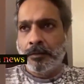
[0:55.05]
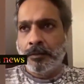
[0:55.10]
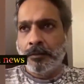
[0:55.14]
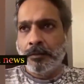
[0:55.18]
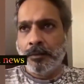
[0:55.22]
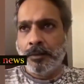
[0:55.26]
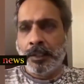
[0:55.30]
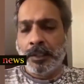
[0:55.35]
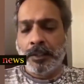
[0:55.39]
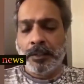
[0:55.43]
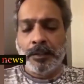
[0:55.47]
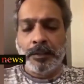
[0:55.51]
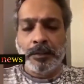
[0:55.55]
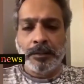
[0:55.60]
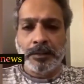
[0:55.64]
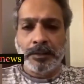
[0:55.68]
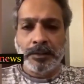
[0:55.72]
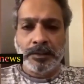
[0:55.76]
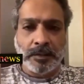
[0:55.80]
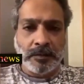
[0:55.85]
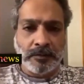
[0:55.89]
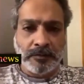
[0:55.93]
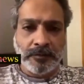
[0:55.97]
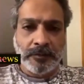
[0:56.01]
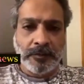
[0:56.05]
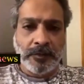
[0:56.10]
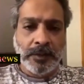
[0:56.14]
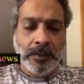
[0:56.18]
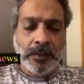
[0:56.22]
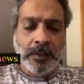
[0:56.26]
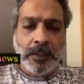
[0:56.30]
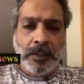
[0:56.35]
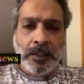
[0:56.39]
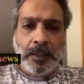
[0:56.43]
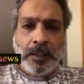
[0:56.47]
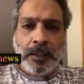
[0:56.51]
technical stuff
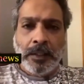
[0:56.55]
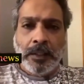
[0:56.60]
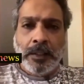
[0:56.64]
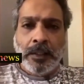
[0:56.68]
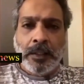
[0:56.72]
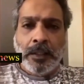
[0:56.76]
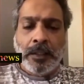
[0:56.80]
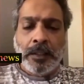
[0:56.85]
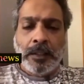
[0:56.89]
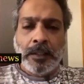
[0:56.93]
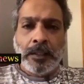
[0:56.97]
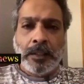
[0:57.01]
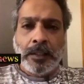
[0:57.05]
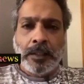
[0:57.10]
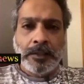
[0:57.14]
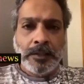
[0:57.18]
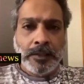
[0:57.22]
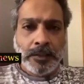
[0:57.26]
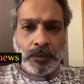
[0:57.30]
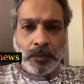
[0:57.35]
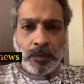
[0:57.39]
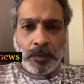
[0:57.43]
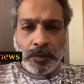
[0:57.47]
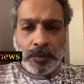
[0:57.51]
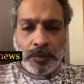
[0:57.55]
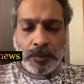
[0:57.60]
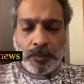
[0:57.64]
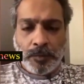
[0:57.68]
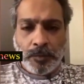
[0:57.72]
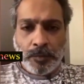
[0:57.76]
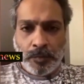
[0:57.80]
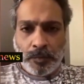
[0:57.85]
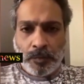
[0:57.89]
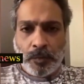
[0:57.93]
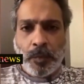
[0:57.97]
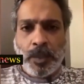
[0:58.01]
uh, I just want to put
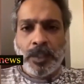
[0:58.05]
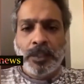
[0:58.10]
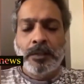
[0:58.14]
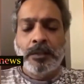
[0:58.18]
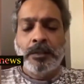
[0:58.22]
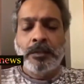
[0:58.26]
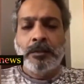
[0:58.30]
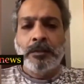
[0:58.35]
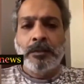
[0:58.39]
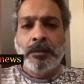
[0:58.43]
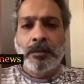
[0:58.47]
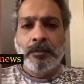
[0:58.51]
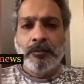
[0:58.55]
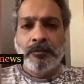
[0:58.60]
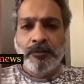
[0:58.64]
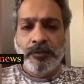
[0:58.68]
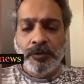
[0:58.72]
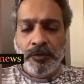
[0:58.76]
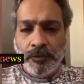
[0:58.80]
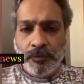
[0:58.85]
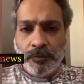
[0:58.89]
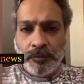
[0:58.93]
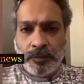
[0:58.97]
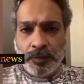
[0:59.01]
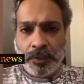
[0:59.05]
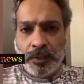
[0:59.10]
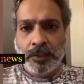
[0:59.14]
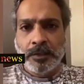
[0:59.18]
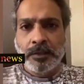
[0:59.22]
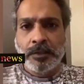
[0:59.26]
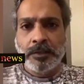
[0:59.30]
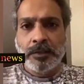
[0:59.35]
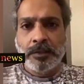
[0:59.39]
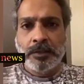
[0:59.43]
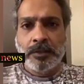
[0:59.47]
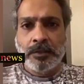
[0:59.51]
one few
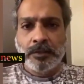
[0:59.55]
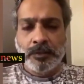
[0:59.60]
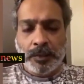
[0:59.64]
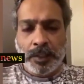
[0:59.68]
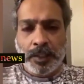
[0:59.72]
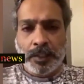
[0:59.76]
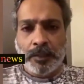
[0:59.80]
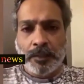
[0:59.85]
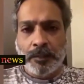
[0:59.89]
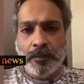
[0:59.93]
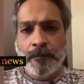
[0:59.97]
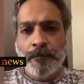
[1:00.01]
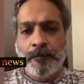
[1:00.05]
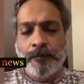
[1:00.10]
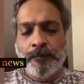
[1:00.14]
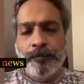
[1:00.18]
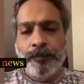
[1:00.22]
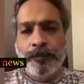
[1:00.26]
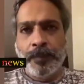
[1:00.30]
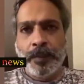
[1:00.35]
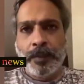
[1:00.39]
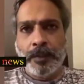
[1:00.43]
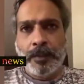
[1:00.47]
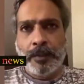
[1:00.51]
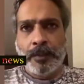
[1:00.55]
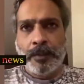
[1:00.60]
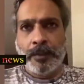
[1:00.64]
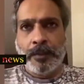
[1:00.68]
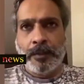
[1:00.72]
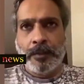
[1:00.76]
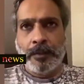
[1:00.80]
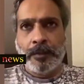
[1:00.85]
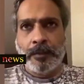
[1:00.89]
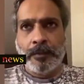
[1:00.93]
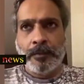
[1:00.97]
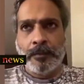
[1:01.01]
things together.
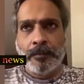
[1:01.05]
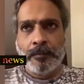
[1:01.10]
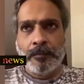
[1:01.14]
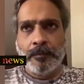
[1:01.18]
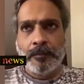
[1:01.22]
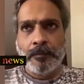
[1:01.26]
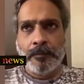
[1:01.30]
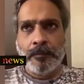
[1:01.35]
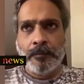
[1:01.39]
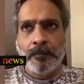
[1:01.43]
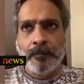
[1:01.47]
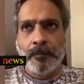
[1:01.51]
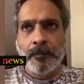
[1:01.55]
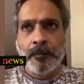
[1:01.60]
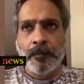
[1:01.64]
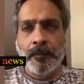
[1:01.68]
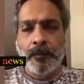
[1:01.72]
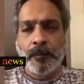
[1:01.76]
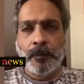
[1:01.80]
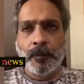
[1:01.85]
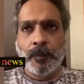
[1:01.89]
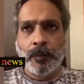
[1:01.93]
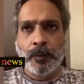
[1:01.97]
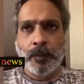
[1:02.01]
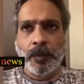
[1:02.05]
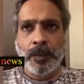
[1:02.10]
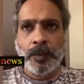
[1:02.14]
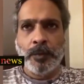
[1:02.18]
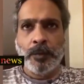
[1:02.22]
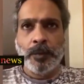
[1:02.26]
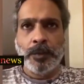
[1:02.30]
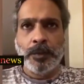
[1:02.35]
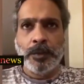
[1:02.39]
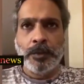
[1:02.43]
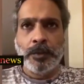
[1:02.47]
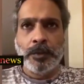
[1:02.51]
Uh,
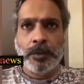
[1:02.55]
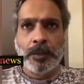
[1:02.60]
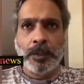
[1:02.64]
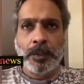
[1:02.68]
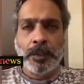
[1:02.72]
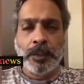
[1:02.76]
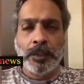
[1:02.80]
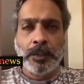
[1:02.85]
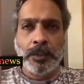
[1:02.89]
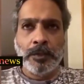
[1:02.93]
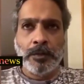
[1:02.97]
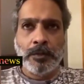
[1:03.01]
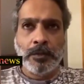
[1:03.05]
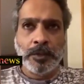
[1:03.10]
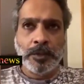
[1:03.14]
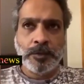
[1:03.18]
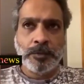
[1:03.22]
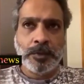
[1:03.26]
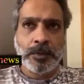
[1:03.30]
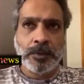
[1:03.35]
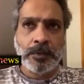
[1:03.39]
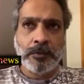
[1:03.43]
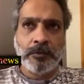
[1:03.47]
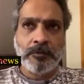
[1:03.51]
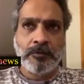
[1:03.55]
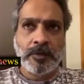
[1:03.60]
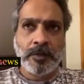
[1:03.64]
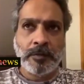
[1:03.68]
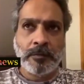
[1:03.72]
we were in the hospital